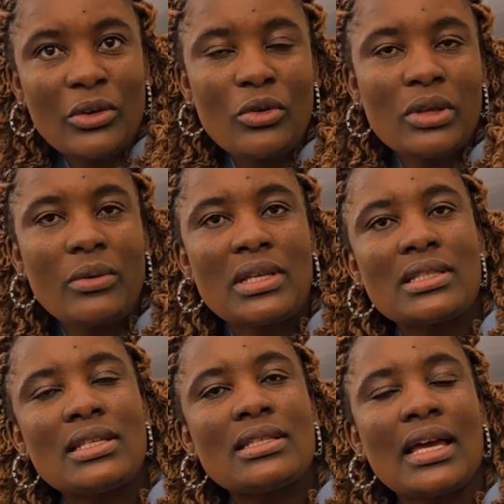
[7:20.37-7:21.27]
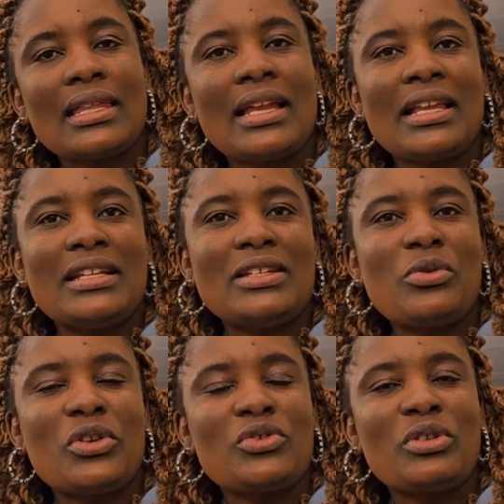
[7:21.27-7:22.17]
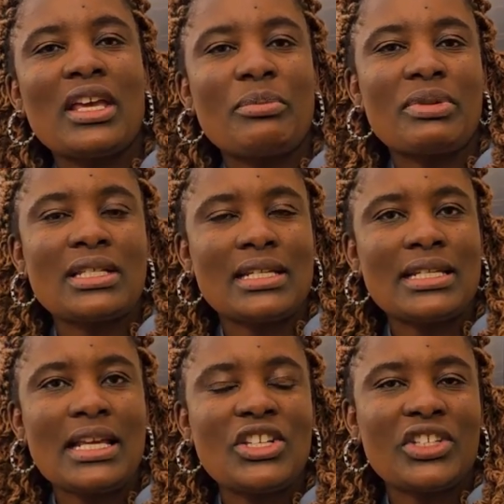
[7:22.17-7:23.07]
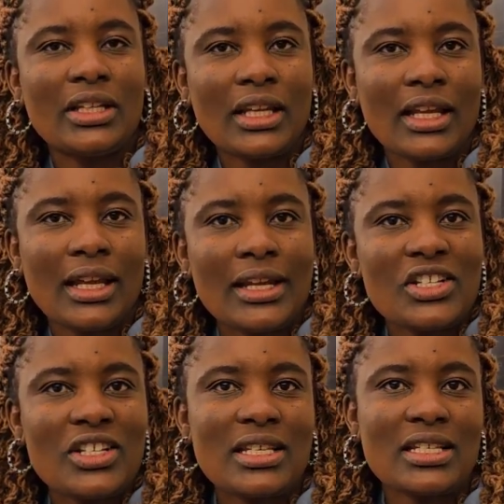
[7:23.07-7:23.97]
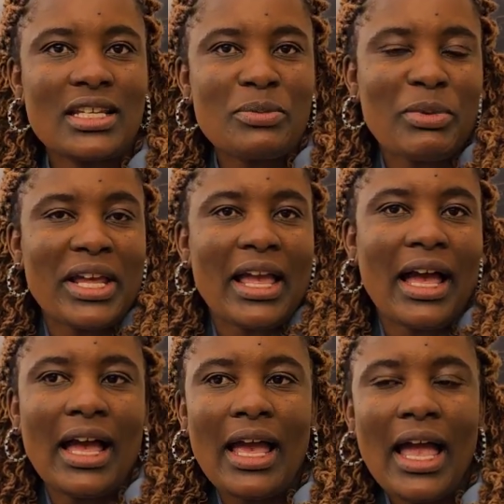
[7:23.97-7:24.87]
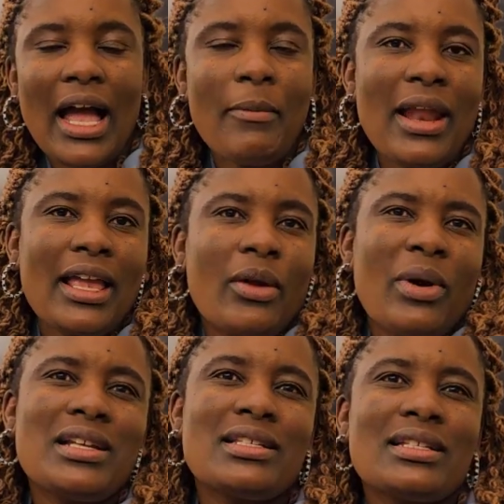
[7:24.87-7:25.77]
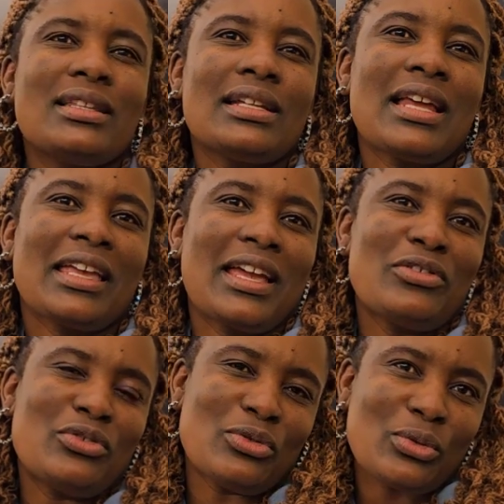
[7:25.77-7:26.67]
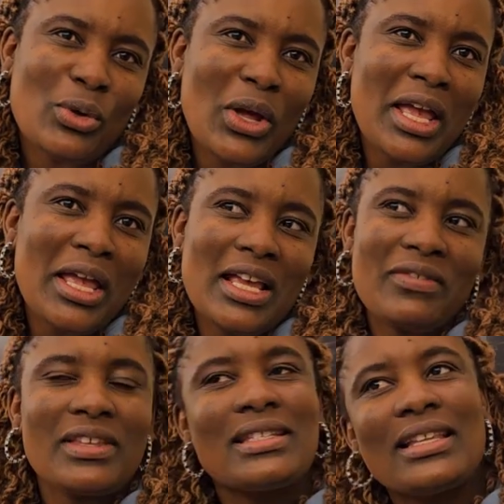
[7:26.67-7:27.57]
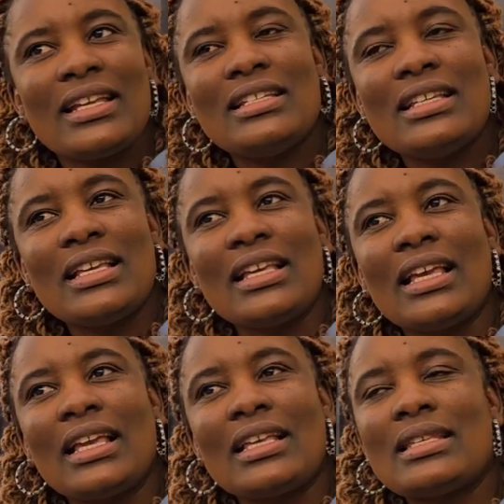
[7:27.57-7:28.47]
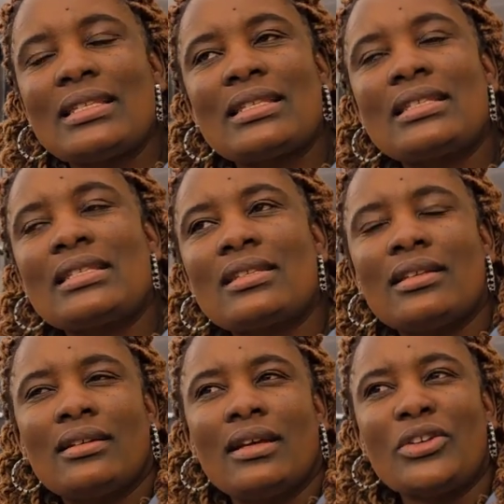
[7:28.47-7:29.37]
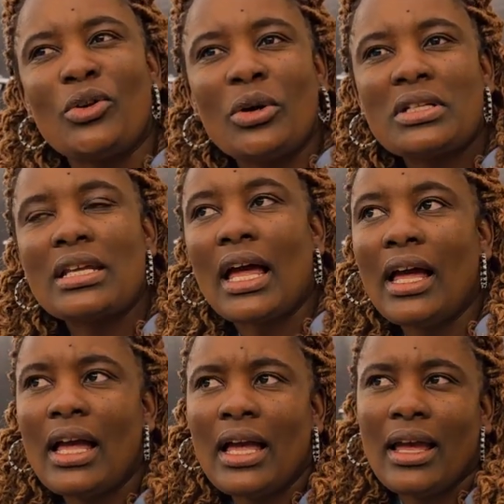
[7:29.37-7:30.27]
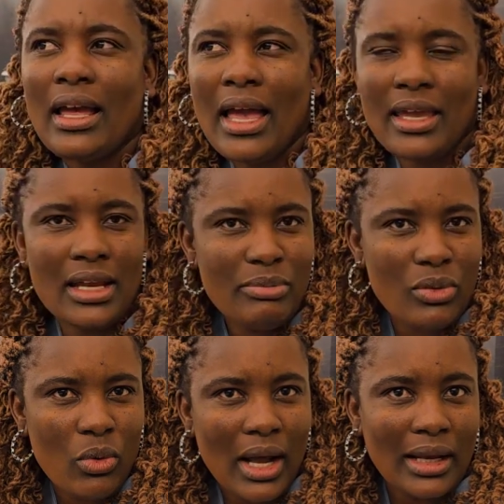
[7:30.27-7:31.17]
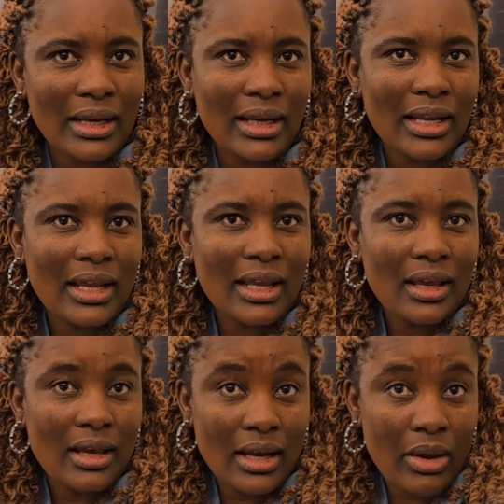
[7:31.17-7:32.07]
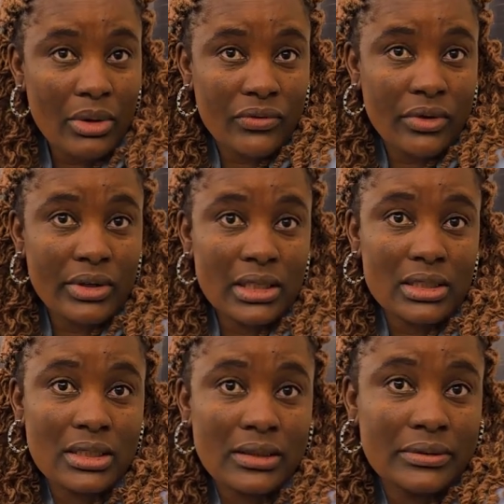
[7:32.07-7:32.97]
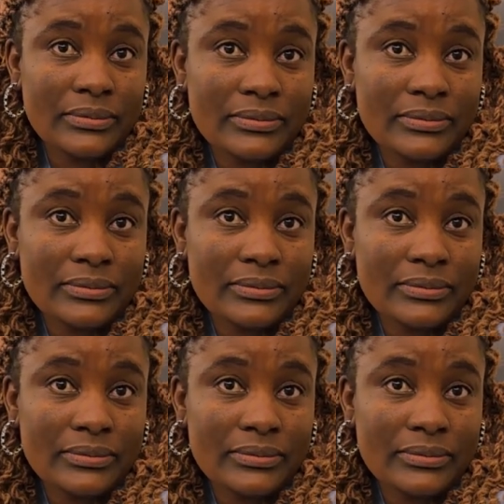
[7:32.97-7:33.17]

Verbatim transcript: you know, there was this other lady who was doing her presentation and she's a chess player. I'm like, what is it that I can do? If this lady is a doctor, I can be one. And I went for it.